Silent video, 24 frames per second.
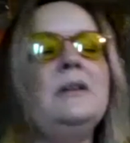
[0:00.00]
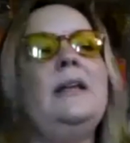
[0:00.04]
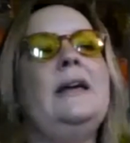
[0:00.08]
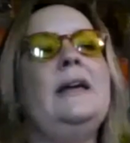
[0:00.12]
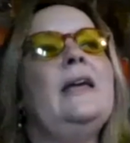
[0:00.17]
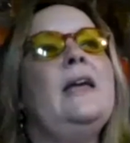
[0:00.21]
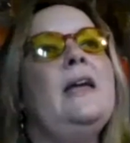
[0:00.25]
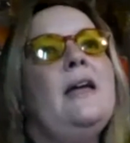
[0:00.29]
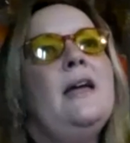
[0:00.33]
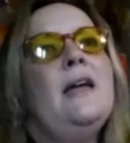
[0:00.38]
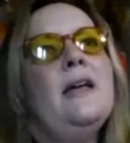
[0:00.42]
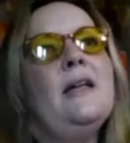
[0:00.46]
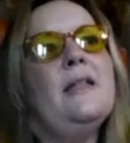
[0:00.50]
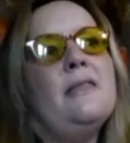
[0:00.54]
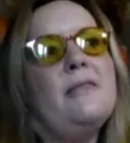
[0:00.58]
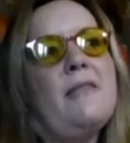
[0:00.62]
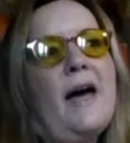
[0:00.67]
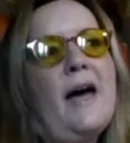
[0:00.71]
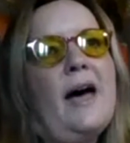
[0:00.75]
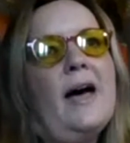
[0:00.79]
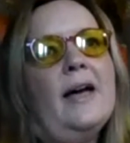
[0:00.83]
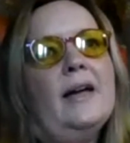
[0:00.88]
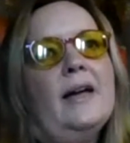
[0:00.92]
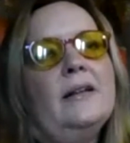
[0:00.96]
Like
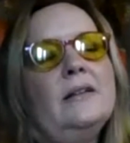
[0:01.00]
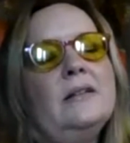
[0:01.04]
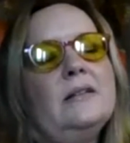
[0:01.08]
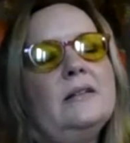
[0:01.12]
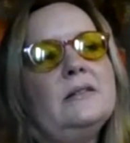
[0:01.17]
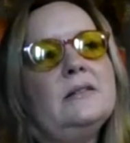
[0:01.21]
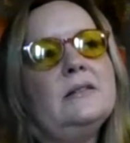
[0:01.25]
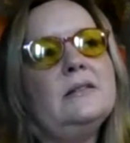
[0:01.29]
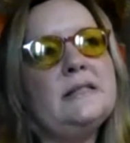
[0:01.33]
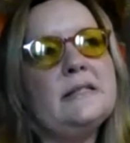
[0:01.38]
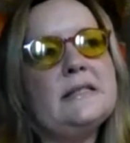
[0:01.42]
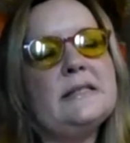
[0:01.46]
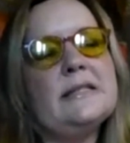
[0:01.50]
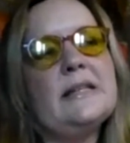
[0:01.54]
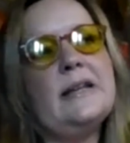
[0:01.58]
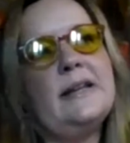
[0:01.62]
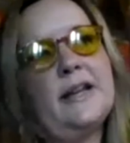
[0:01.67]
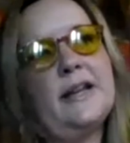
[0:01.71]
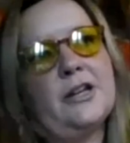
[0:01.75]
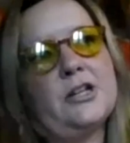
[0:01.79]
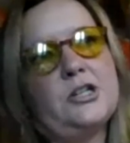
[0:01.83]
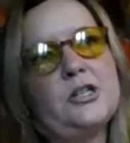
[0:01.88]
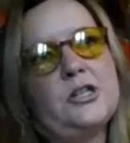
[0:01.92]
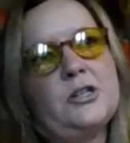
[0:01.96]
that
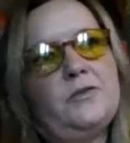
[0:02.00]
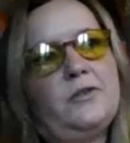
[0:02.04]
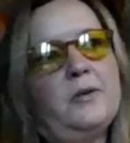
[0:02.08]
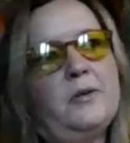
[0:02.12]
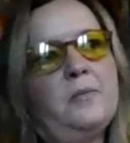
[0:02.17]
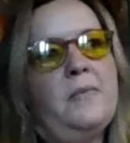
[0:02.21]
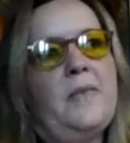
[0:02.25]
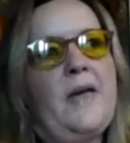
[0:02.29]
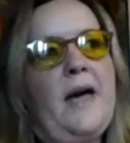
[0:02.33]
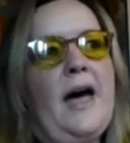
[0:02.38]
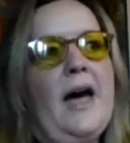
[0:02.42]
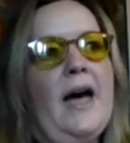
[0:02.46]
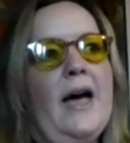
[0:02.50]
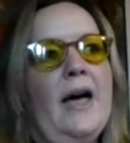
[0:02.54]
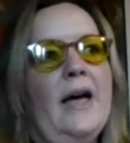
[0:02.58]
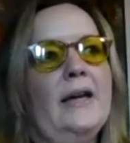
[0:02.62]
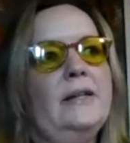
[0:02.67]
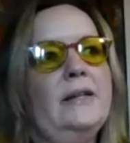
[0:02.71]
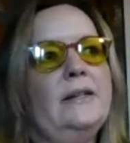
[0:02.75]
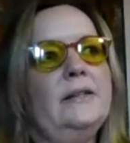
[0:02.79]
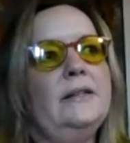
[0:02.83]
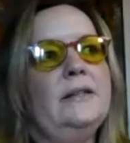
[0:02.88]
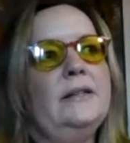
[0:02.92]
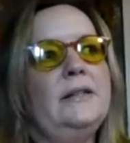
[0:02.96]
disconnection from
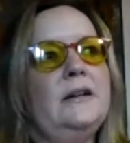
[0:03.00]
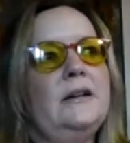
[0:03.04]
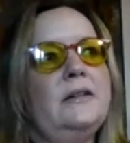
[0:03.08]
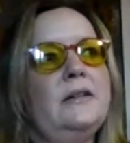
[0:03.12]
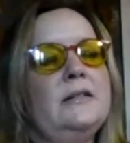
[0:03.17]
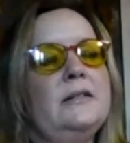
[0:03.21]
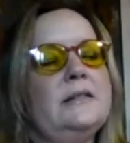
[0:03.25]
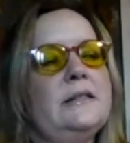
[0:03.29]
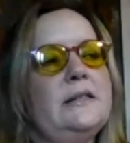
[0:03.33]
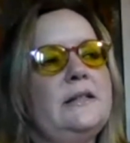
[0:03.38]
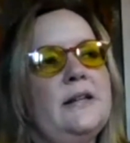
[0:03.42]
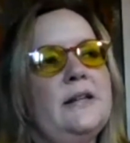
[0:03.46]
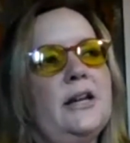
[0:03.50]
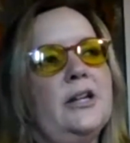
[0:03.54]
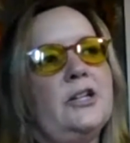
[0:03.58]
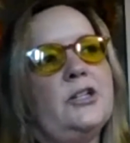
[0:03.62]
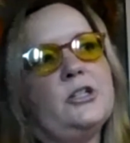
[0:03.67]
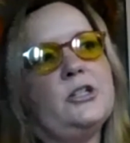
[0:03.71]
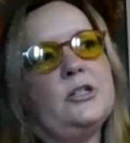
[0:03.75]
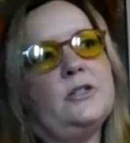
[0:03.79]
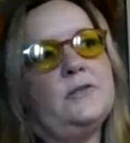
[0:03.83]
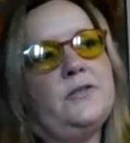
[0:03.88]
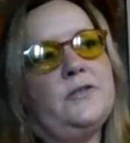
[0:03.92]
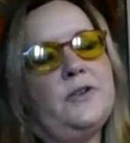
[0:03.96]
that, and our
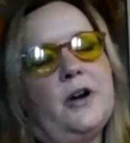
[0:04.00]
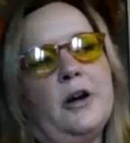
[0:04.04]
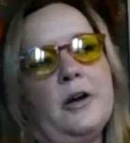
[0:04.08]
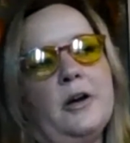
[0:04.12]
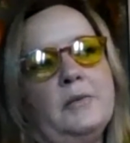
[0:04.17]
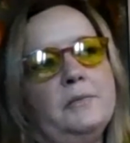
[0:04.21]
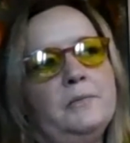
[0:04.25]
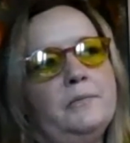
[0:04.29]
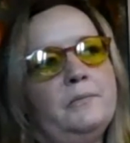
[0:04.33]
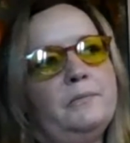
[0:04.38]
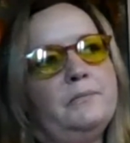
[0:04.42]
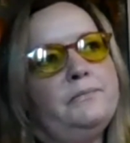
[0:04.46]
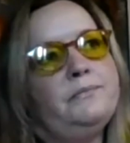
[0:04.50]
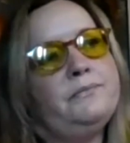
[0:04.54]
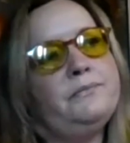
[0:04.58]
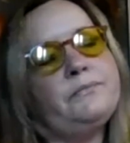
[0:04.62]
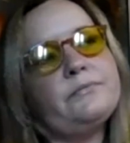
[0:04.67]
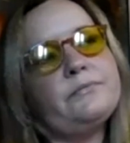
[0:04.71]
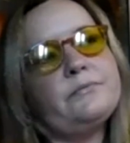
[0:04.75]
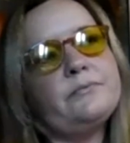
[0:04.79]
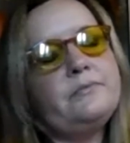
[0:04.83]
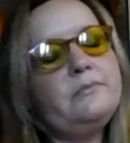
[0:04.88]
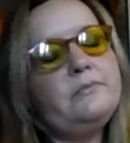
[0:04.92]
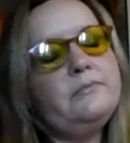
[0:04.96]
disconnection from
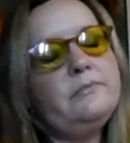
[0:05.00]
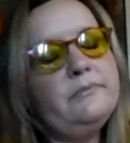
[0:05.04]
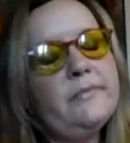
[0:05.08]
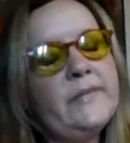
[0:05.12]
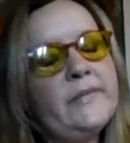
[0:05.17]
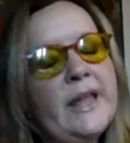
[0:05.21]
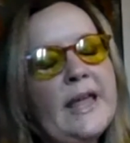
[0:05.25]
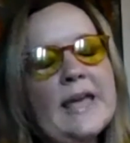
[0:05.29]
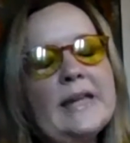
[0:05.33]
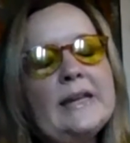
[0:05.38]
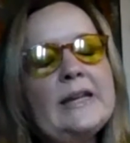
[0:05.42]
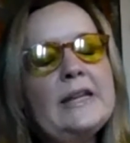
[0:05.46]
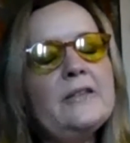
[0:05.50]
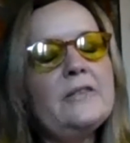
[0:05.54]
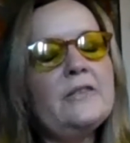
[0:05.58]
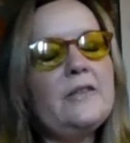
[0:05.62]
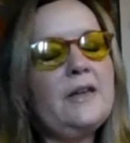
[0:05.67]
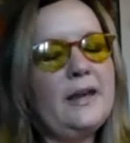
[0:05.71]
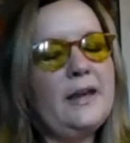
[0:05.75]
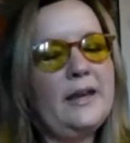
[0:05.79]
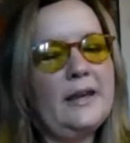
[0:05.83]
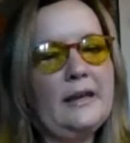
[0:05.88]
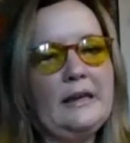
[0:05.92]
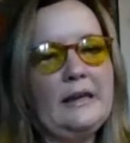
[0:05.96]

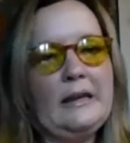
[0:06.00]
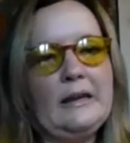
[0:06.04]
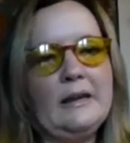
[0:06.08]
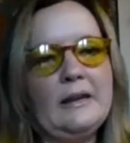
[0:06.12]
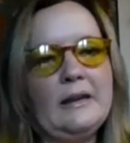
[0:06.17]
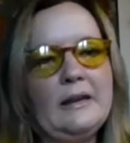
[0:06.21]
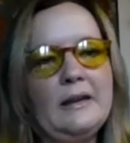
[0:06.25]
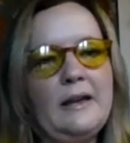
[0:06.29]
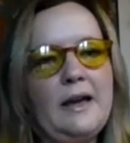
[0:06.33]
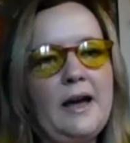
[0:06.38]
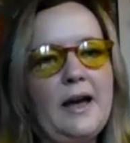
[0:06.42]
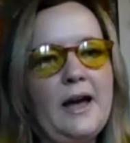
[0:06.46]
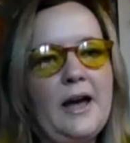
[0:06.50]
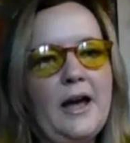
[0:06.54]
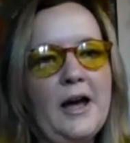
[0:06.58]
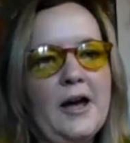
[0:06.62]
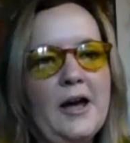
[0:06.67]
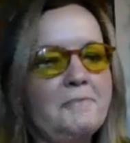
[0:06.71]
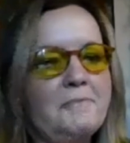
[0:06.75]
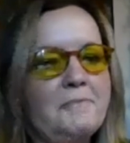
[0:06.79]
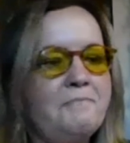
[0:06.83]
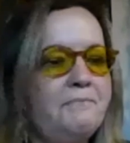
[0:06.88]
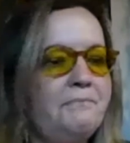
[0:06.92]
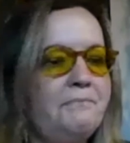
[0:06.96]
anything,
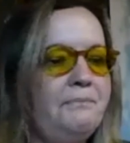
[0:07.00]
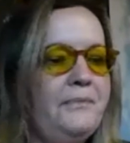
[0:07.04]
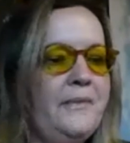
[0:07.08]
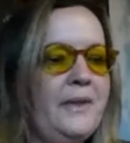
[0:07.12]
the